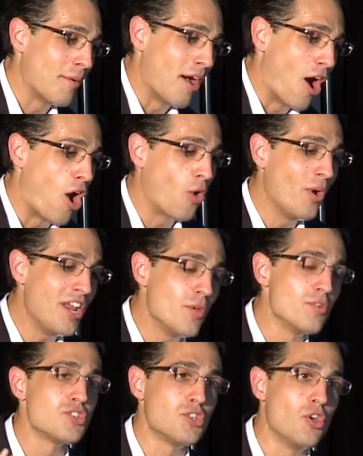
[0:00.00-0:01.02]
are we to
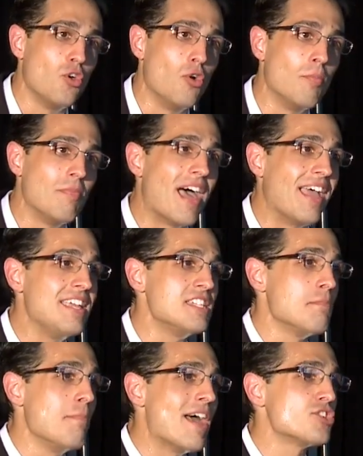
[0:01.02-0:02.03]
assume that he's
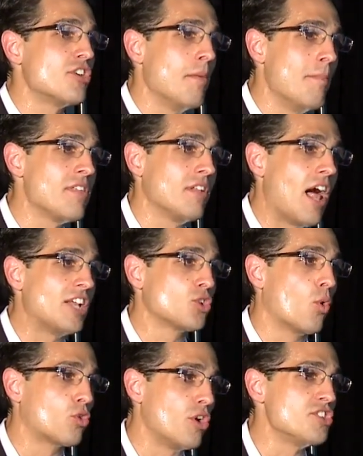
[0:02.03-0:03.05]
measuring a mythological
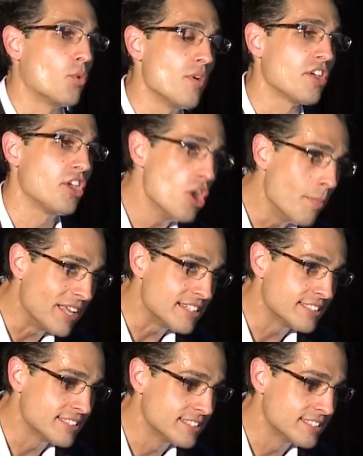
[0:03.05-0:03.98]
creature with a cubit?